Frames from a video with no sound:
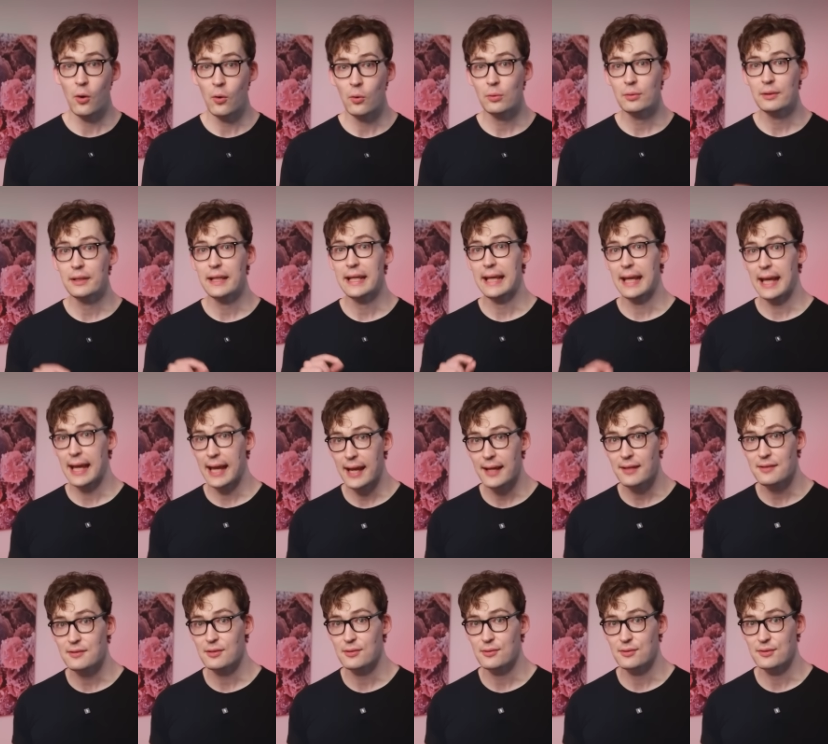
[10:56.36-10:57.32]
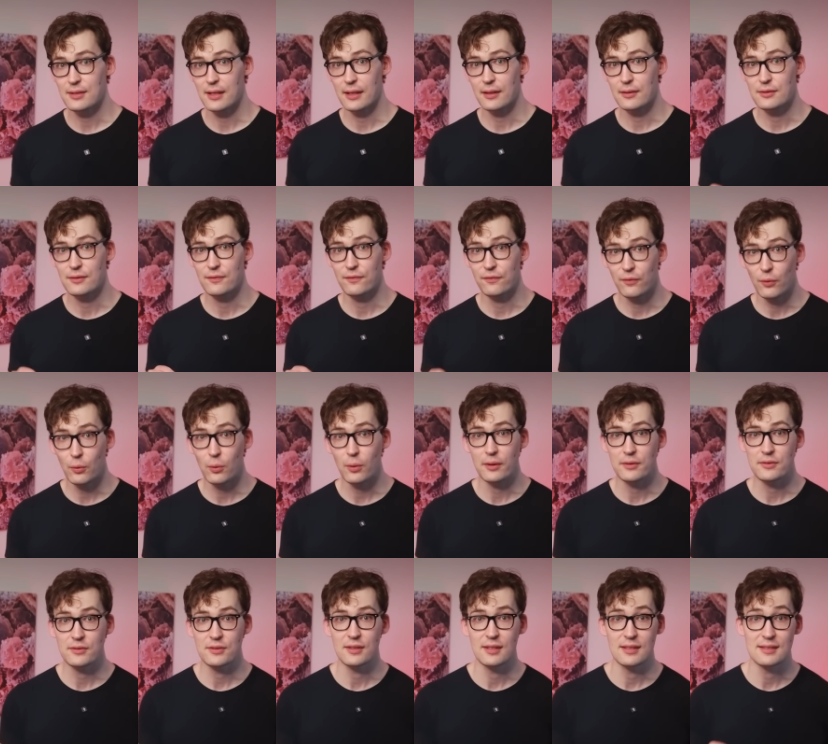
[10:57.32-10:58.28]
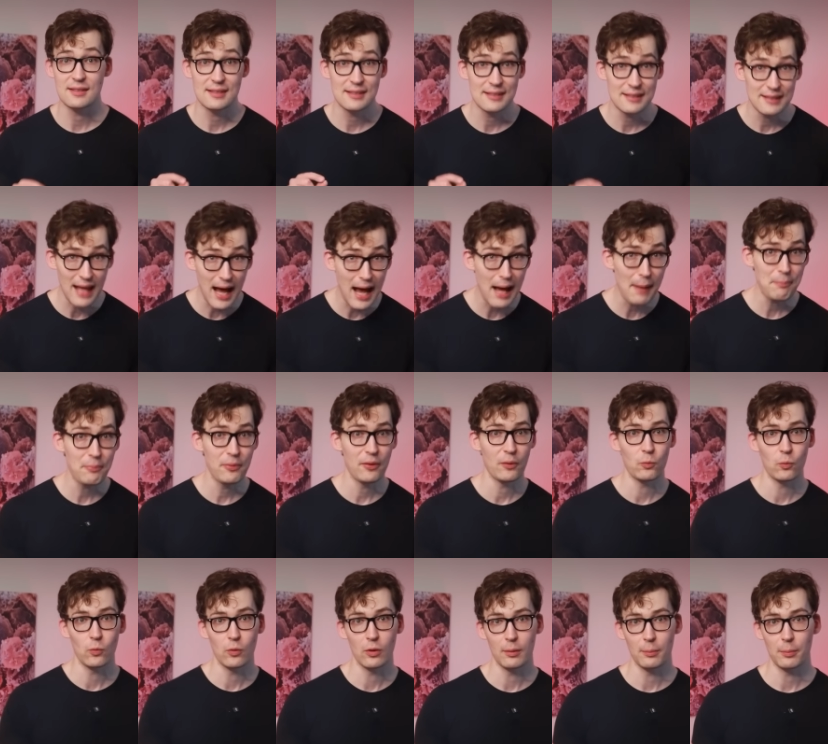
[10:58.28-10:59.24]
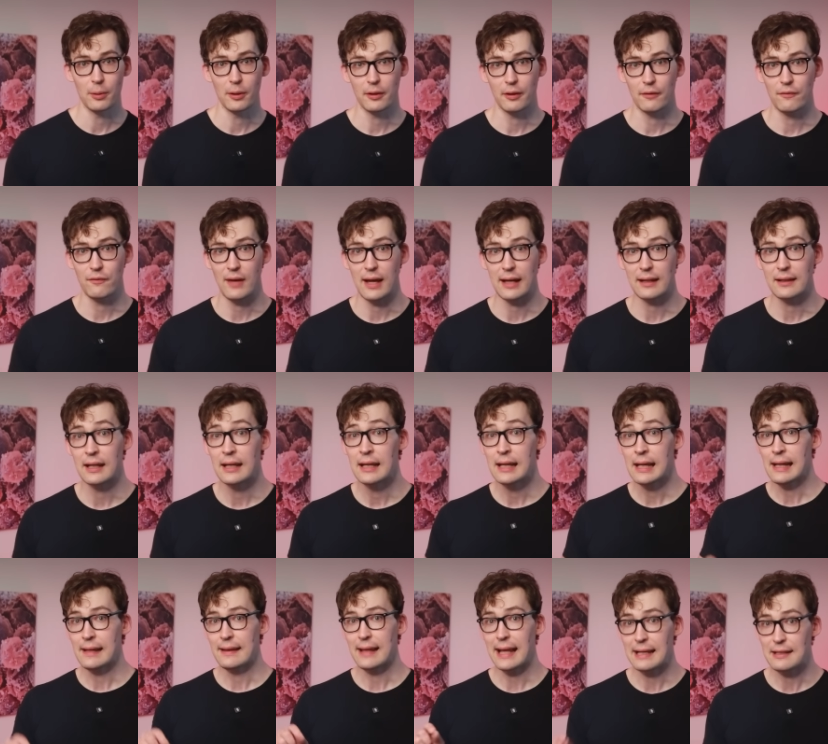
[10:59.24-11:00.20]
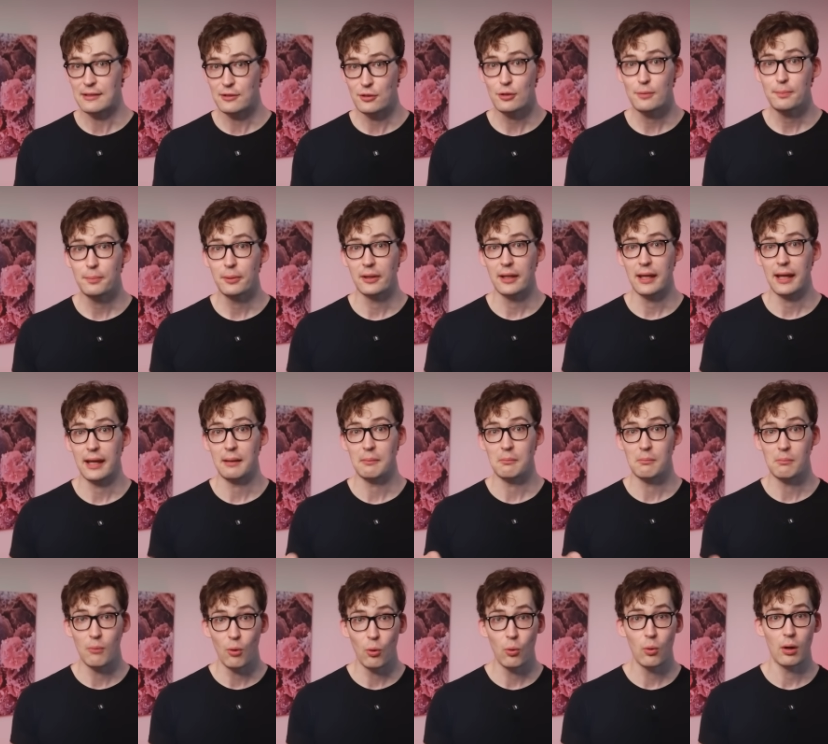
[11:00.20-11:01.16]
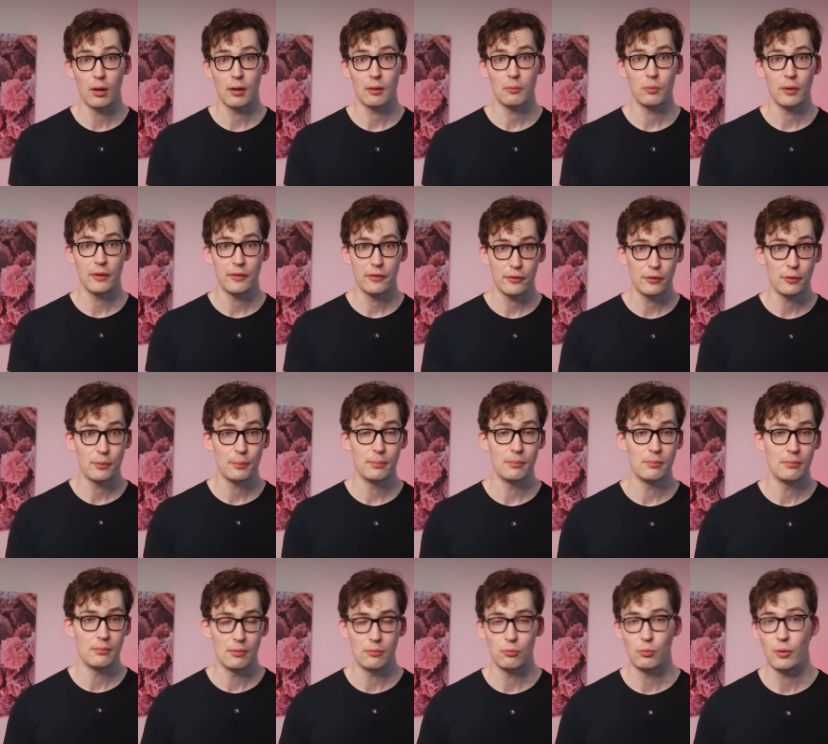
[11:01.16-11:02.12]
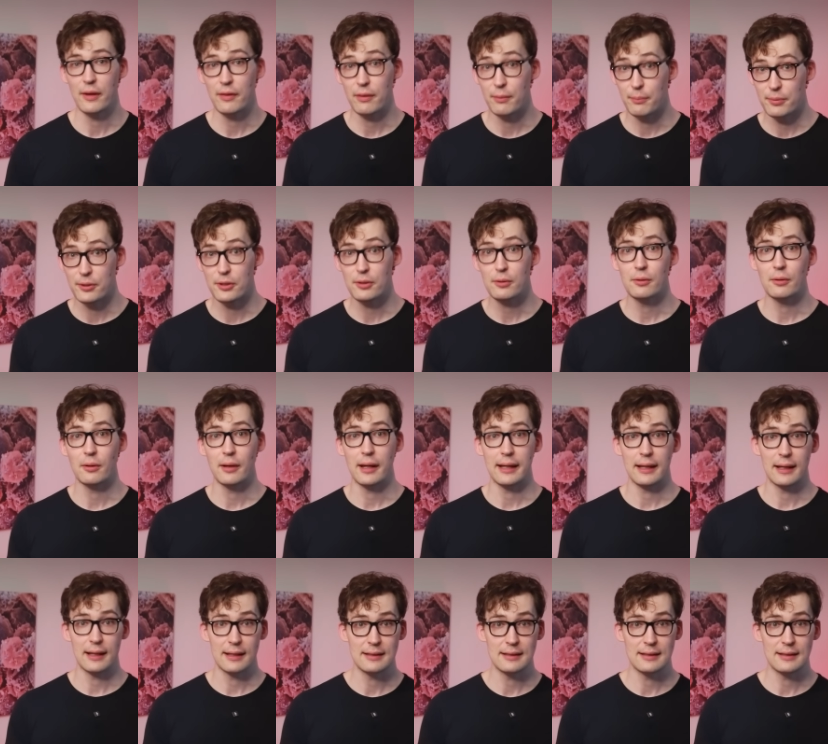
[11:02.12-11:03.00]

only cancer cells forced to stop the Warburg effect that duplicate more with, you, with butyrate